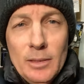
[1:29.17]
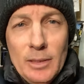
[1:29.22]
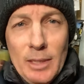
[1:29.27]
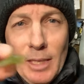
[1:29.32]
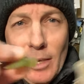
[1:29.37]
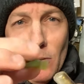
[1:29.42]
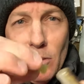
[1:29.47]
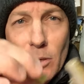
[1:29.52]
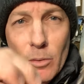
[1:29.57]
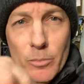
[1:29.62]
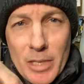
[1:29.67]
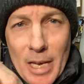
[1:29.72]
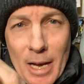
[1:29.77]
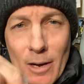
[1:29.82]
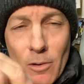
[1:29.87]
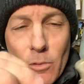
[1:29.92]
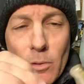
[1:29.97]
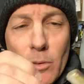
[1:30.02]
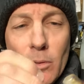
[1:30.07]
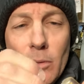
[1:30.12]
Tail comes
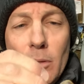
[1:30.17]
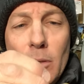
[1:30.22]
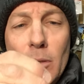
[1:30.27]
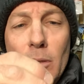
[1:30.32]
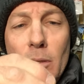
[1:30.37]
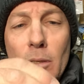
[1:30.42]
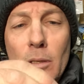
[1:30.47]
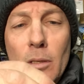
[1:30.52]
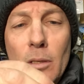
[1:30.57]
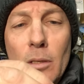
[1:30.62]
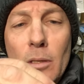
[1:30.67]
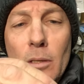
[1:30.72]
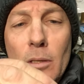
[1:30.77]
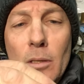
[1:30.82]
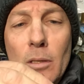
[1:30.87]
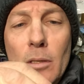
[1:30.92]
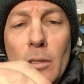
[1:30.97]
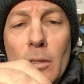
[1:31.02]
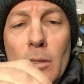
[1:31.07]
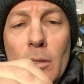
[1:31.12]
out,
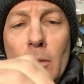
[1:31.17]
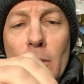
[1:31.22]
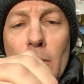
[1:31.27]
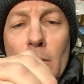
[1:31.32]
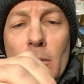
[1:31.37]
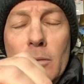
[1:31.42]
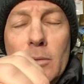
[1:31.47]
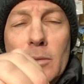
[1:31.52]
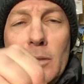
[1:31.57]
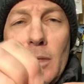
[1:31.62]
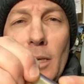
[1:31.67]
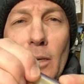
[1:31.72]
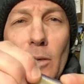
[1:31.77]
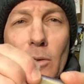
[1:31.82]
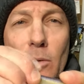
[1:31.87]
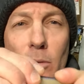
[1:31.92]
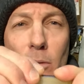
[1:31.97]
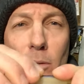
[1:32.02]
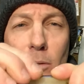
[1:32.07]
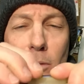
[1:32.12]

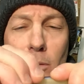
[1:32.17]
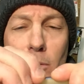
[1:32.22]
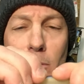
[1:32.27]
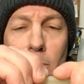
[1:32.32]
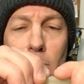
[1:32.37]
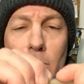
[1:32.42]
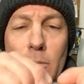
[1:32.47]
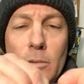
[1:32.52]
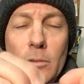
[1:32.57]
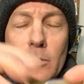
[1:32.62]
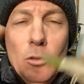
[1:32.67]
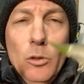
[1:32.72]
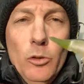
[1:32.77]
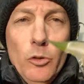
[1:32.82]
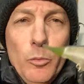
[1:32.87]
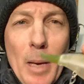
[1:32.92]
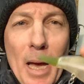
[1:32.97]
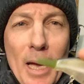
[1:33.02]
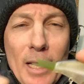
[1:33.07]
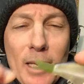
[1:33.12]
tail
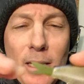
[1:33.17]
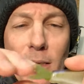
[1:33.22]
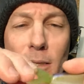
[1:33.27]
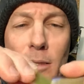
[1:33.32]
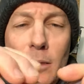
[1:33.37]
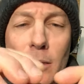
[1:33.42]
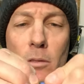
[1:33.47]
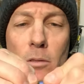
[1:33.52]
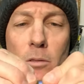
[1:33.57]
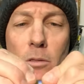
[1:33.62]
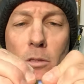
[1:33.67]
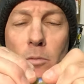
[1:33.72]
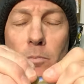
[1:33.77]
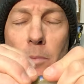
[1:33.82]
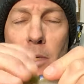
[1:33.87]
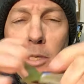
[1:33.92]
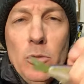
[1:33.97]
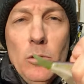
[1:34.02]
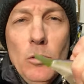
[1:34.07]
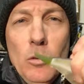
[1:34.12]
goes back in. Just
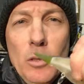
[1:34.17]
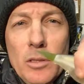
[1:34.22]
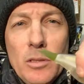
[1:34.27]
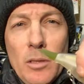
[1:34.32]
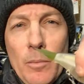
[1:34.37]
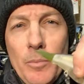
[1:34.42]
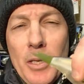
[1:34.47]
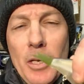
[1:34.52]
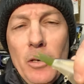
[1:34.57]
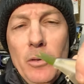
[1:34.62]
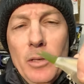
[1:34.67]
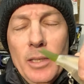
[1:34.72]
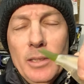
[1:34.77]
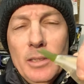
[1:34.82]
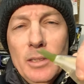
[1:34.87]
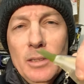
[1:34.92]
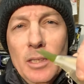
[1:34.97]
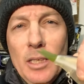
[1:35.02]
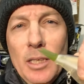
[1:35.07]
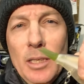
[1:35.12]
make sure it's up there nice
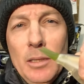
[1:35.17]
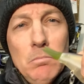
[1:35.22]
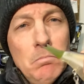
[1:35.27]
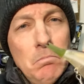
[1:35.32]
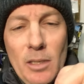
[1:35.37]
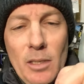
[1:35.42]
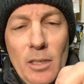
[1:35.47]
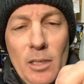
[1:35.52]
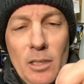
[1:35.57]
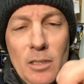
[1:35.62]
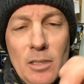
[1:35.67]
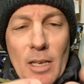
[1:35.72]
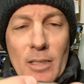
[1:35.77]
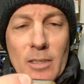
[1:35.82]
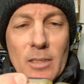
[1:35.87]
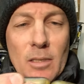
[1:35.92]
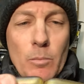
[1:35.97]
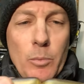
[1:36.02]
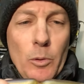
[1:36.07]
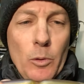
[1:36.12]
and tight. It's that
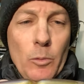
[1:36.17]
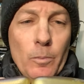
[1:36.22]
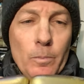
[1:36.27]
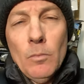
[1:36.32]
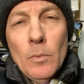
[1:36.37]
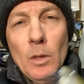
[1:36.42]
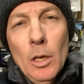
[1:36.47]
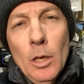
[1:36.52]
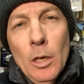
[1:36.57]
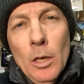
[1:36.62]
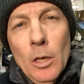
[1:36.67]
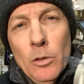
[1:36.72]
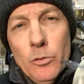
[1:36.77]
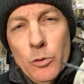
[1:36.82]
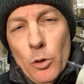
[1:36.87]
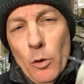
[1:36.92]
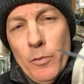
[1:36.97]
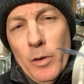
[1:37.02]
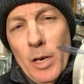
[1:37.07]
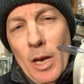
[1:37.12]
simple.
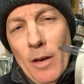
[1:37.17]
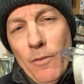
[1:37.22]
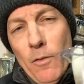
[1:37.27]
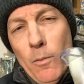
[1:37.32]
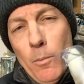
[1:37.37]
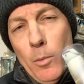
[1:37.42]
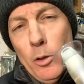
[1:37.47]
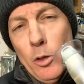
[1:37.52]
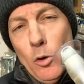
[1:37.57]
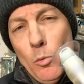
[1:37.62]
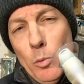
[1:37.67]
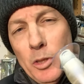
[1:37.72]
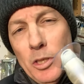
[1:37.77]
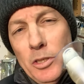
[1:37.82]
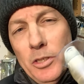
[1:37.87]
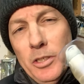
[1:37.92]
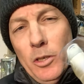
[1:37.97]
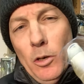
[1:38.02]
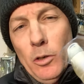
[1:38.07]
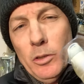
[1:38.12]
So if you're not familiar with the
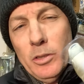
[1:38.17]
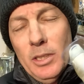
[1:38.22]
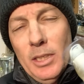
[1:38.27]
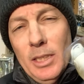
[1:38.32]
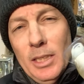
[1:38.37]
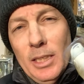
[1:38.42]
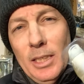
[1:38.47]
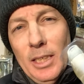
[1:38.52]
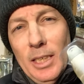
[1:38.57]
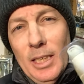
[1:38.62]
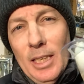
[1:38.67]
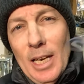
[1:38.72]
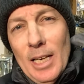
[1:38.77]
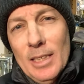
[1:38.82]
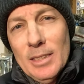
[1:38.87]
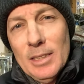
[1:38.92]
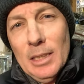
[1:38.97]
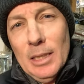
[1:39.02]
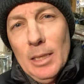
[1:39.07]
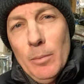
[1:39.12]
DRT, it
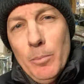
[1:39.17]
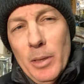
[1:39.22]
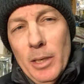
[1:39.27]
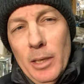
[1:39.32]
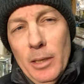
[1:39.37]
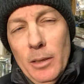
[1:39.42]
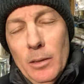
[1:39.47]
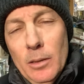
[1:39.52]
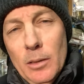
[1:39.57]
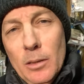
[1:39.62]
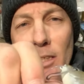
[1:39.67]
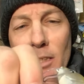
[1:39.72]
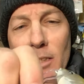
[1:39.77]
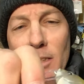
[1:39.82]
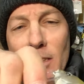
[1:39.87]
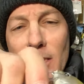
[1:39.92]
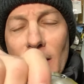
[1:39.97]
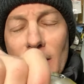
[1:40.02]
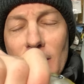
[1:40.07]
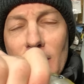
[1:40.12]
has a lip in it.
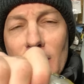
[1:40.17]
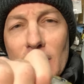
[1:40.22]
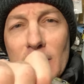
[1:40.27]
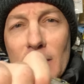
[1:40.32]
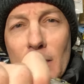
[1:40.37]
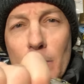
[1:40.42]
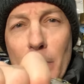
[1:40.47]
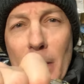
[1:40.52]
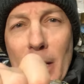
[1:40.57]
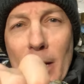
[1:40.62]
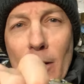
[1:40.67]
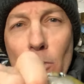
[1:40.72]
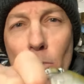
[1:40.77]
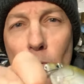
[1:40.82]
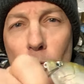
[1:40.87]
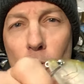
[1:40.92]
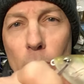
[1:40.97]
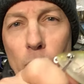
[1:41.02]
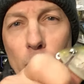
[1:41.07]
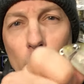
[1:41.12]
To get this lip
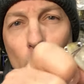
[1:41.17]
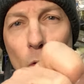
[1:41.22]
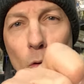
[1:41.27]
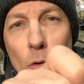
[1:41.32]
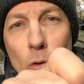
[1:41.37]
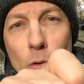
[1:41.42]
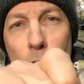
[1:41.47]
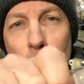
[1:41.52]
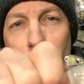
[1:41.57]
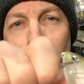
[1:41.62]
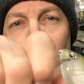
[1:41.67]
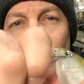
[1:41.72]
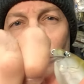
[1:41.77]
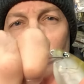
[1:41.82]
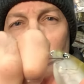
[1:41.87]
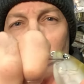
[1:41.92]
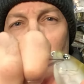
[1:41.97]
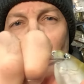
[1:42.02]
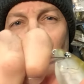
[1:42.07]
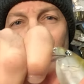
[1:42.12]
out, all you do
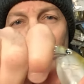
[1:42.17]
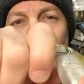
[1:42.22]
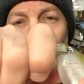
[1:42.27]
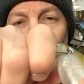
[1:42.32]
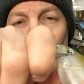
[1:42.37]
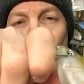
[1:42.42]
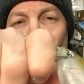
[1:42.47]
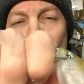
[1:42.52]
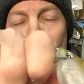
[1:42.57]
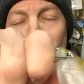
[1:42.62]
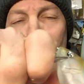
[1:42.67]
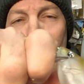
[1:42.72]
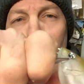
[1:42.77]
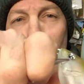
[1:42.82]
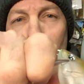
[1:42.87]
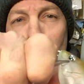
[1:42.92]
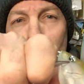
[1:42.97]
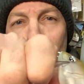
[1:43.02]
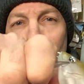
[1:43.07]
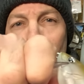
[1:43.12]
is kind of roll it
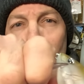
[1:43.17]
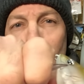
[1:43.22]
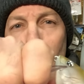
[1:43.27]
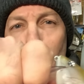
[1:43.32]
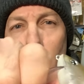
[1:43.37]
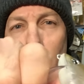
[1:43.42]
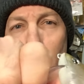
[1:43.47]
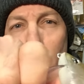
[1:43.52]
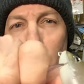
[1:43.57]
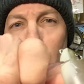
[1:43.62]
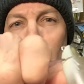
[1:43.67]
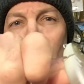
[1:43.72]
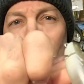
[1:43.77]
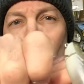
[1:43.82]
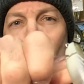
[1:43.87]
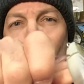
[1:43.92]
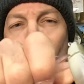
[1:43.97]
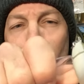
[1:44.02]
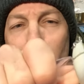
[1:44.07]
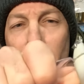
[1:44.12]

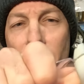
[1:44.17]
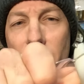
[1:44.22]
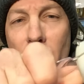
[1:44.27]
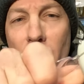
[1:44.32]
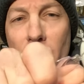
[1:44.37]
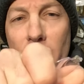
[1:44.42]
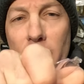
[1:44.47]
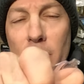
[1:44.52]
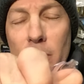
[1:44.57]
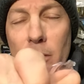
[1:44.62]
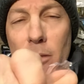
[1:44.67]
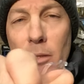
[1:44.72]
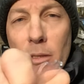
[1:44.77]
to one side.